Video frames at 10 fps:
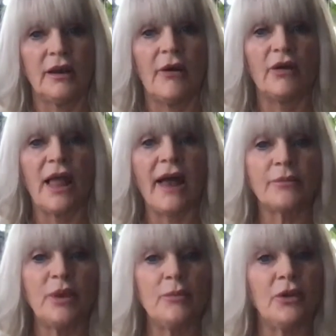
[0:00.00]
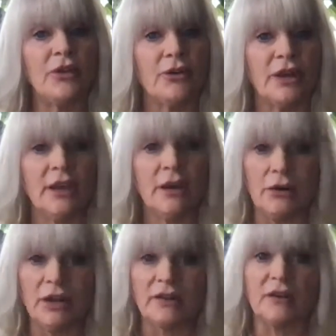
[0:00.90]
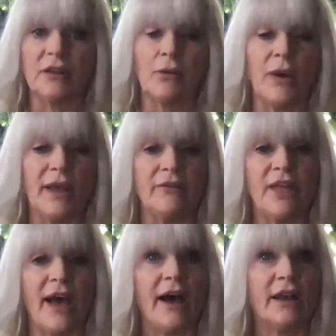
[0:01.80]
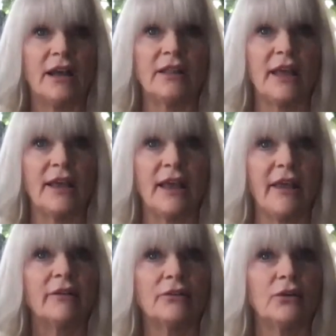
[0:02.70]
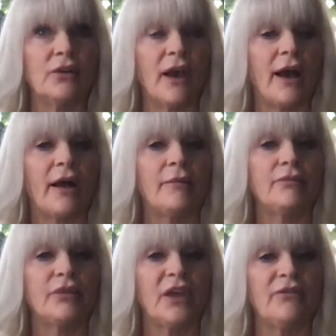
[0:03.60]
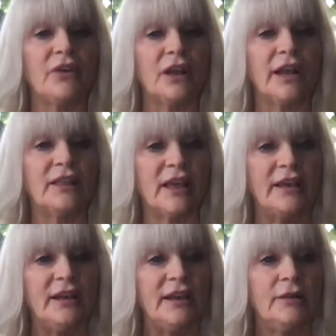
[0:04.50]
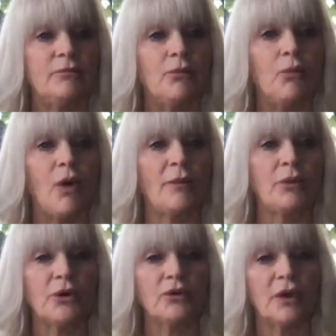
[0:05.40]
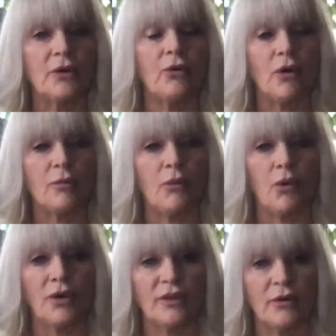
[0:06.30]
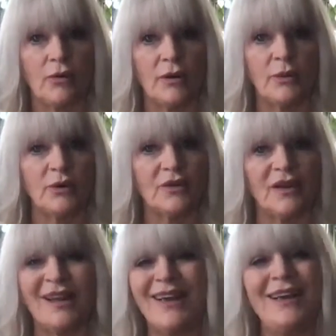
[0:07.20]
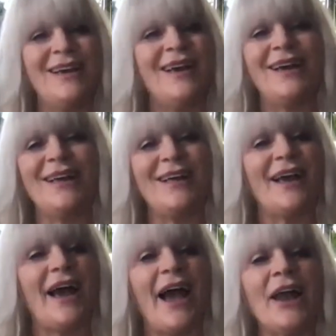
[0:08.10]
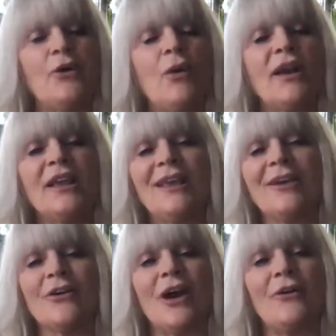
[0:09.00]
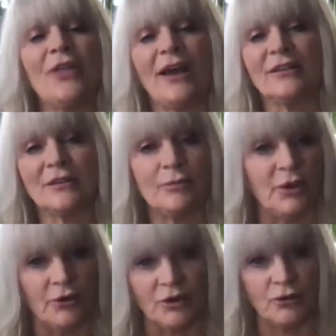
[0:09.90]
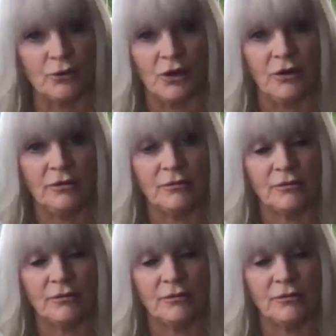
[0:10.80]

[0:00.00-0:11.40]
Now, a lot of people, their ego gets in the way of that, and they can't do that. They feel like they need one person or more than one person. I don't want to hear how that's spiritual.